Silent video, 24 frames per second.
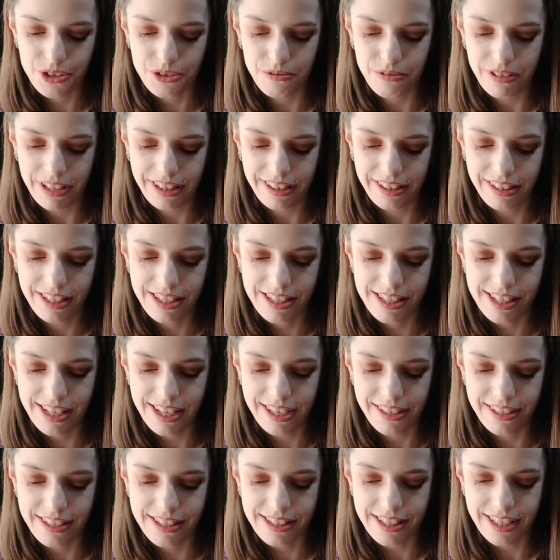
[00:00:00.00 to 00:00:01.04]
when this year
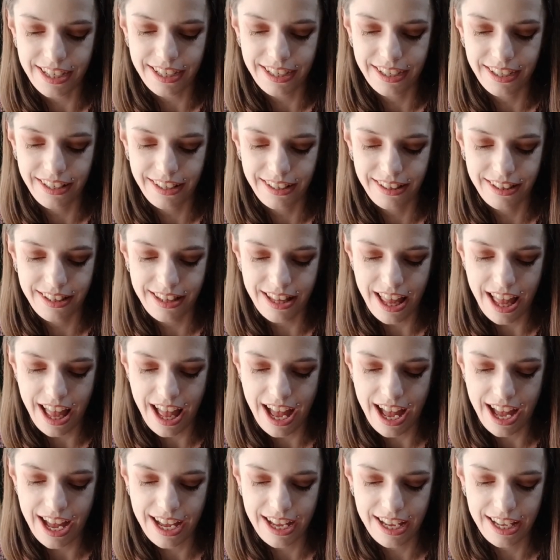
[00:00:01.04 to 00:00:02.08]
started,
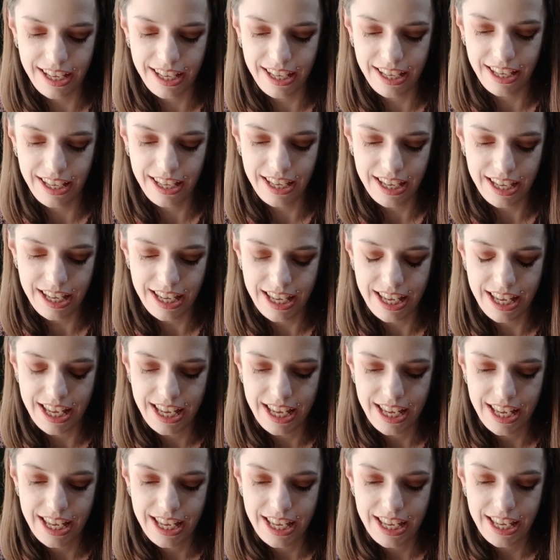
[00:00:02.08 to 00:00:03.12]
I
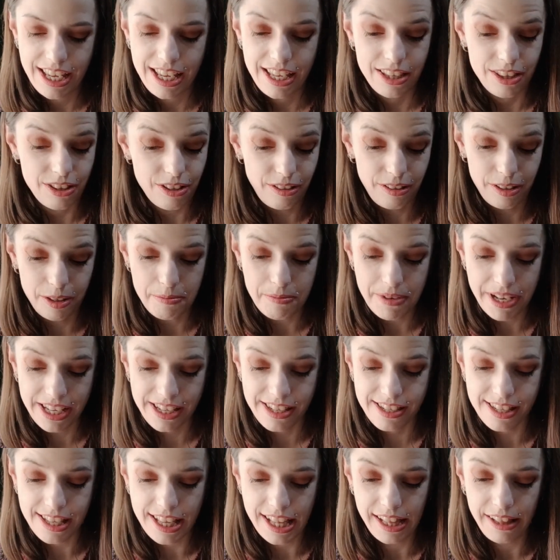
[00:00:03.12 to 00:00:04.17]
told
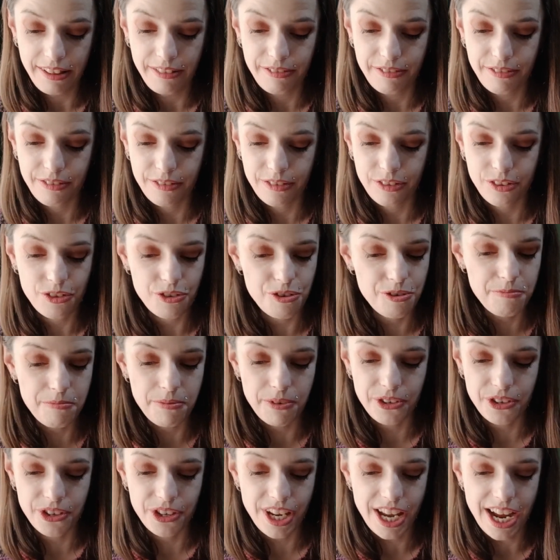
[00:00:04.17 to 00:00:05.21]
myself no more
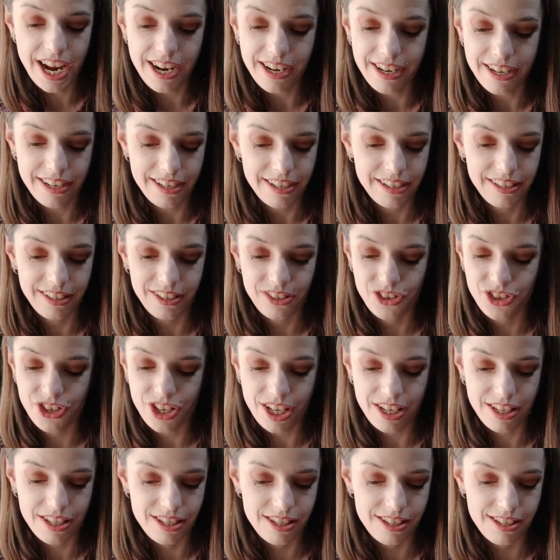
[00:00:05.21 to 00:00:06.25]
yarn,
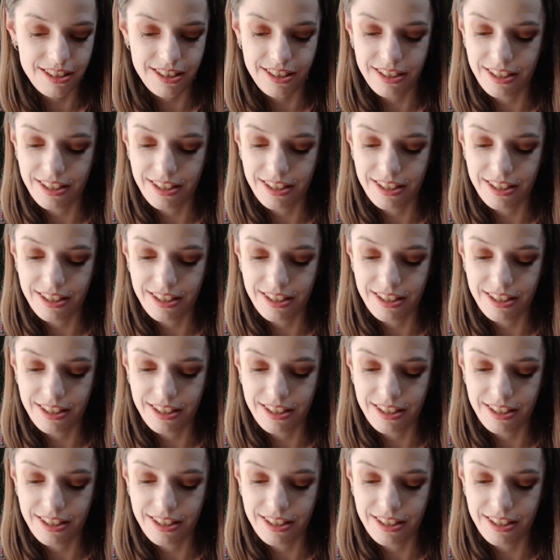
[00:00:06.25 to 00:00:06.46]
just